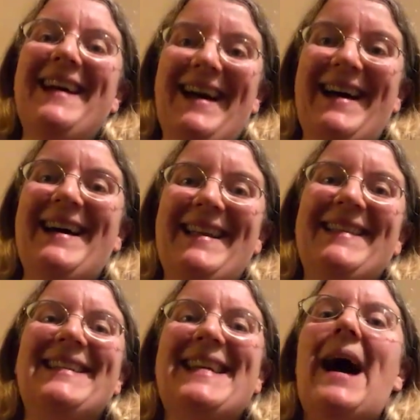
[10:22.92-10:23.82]

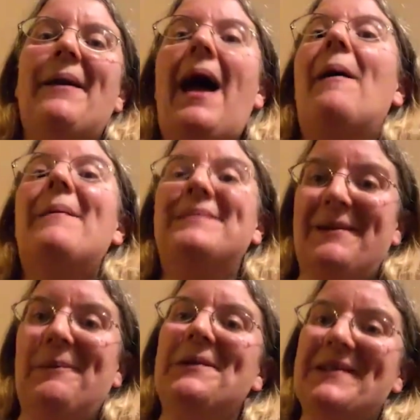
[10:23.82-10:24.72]
the town, how apt
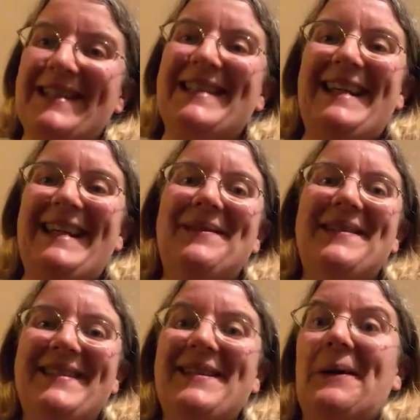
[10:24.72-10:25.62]
it was that she lived
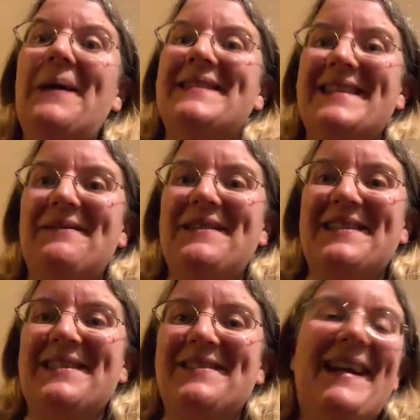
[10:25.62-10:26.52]
so close to
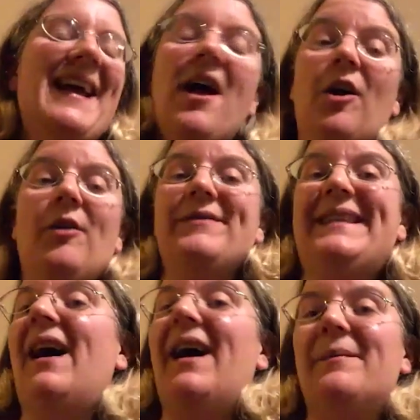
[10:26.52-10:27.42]
Division Street. And
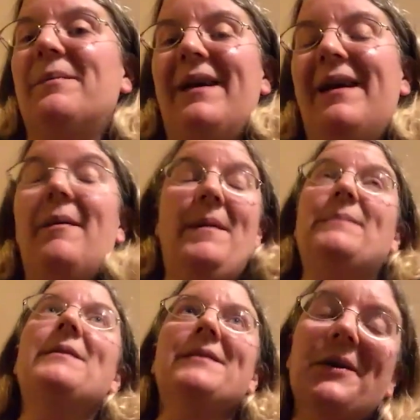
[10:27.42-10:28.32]
obviously I
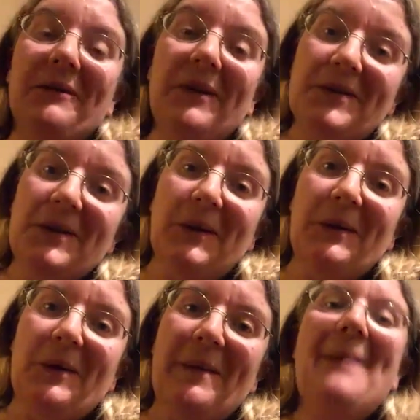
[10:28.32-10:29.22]
suppose I could have looked on
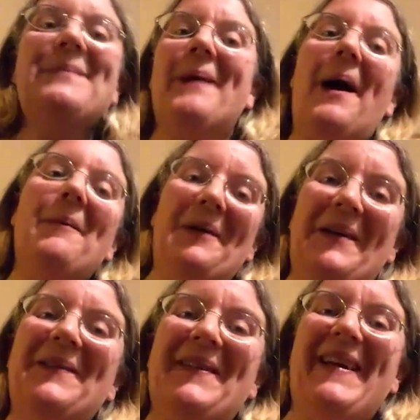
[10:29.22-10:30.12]
Google Maps, but I wouldn't
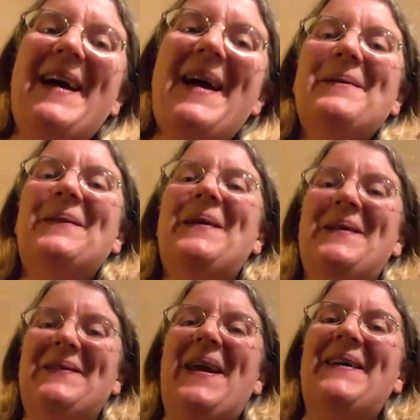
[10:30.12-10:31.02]
have
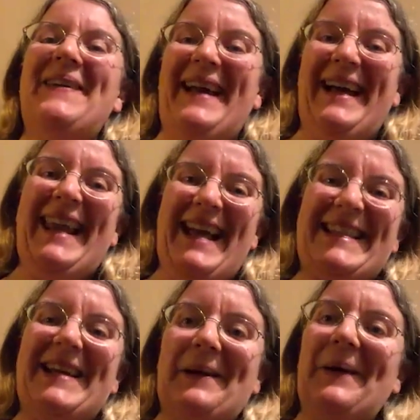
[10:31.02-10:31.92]
known it
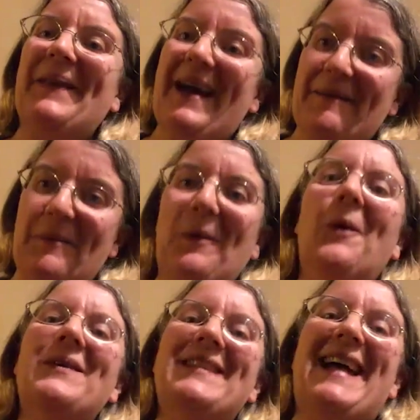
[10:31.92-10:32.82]
unless I'd gone there and
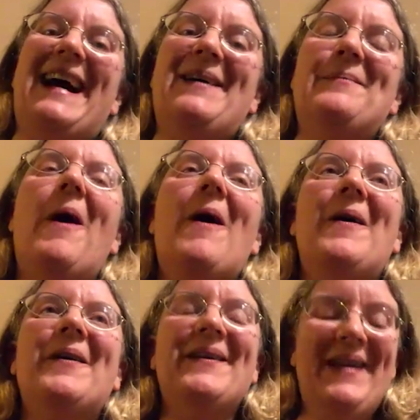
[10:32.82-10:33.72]
walked that
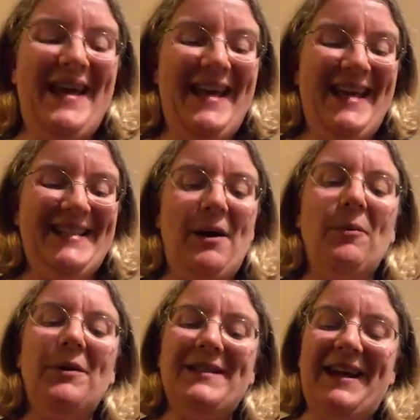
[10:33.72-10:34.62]
path. So I
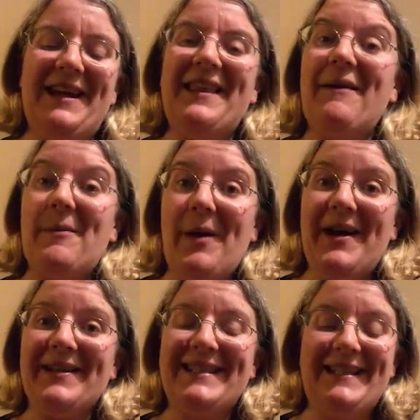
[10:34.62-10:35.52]
wanted to go there in
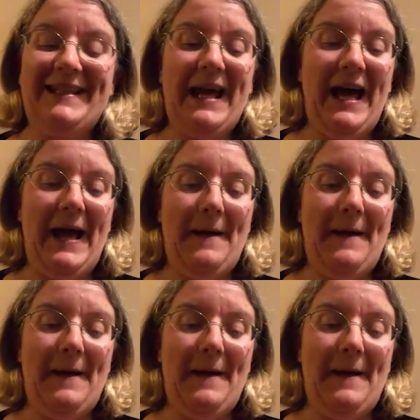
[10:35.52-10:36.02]
person.